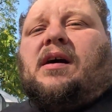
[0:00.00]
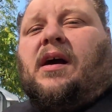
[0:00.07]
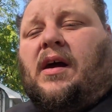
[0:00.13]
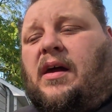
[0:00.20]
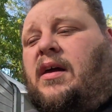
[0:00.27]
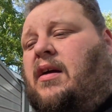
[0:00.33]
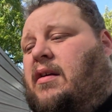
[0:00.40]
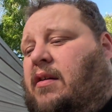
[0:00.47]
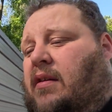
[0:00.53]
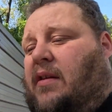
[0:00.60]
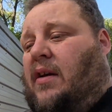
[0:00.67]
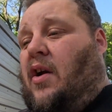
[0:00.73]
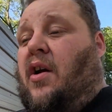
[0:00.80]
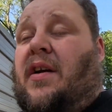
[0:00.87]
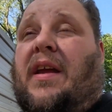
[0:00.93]
And
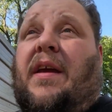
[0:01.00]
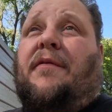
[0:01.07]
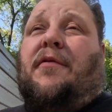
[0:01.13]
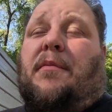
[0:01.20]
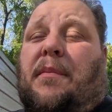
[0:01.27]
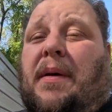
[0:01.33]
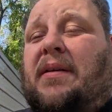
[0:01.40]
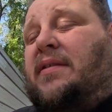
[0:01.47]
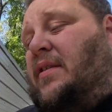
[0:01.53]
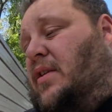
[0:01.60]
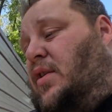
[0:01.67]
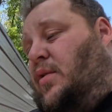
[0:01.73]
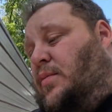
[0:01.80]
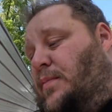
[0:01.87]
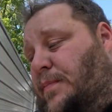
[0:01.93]
the car came from
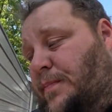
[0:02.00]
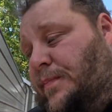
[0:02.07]
Mexico,